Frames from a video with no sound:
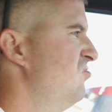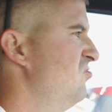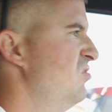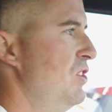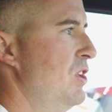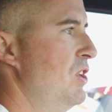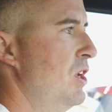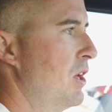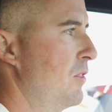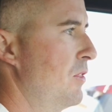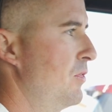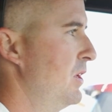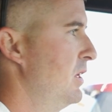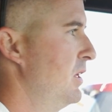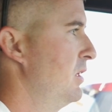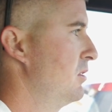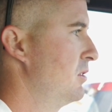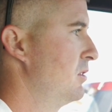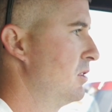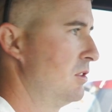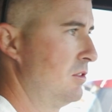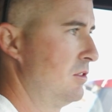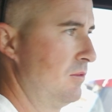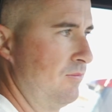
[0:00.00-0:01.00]

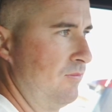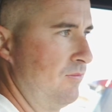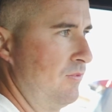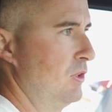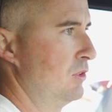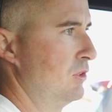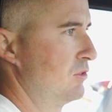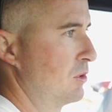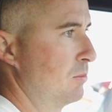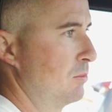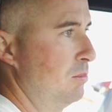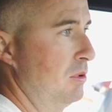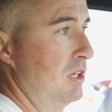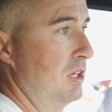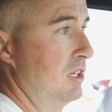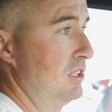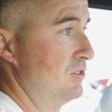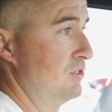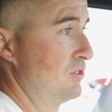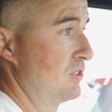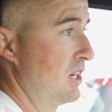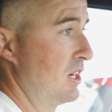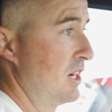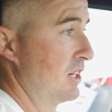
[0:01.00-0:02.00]
Nothing, feels completely
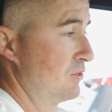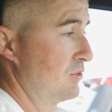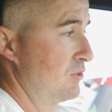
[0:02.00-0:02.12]
stock.